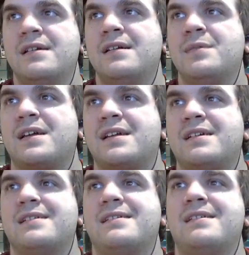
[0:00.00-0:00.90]
like,
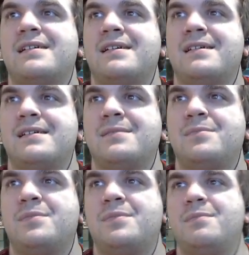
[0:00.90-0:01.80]
uh,
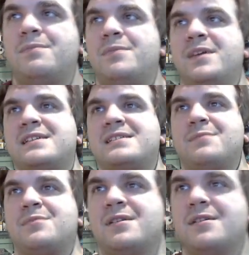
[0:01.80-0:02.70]

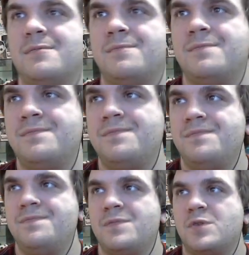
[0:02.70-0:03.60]
except um,
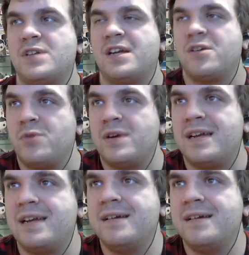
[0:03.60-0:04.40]
which I agree.